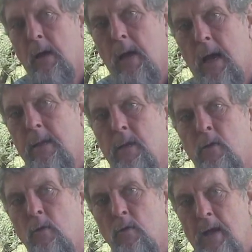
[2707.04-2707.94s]
to
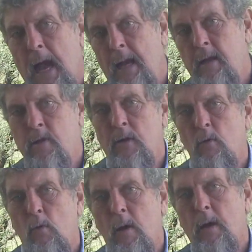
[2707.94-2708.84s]
Tucson. It's
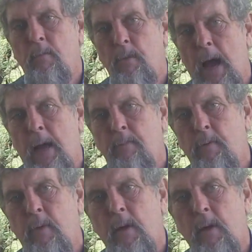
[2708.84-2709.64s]
in Organ Pipe